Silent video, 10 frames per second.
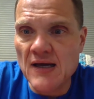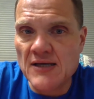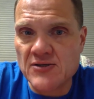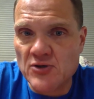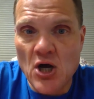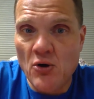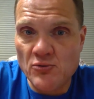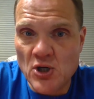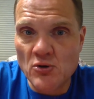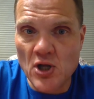So no
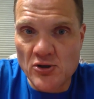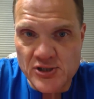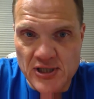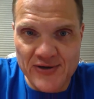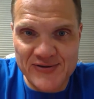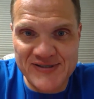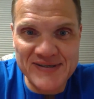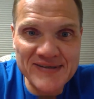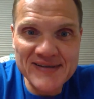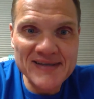lawn chairs.
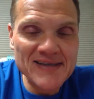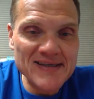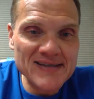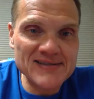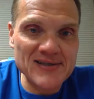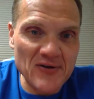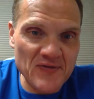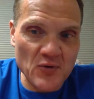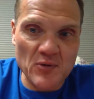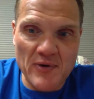So if
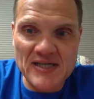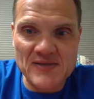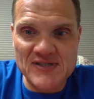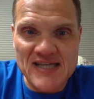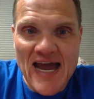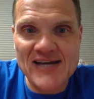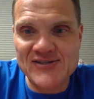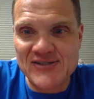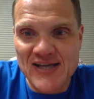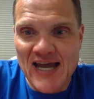you want to bring some snacks
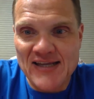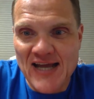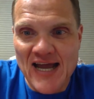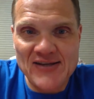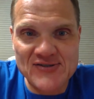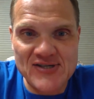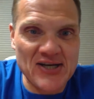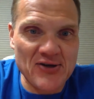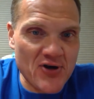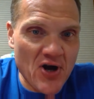and sit
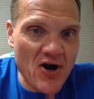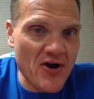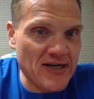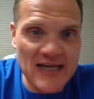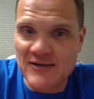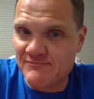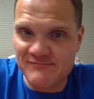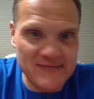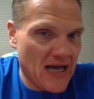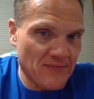in your car and eat
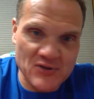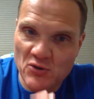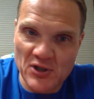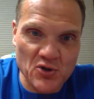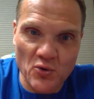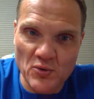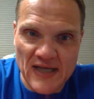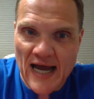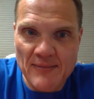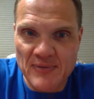them, I'm totally cool with
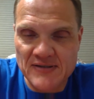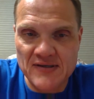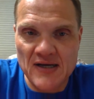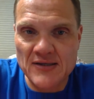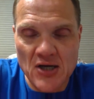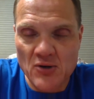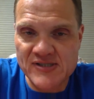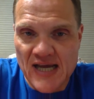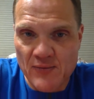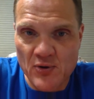that. But no,
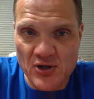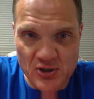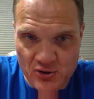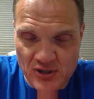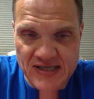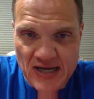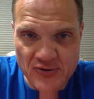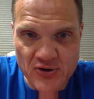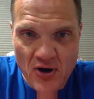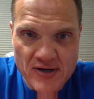you're going to stay in
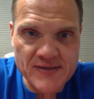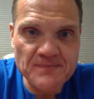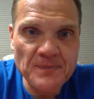your cars.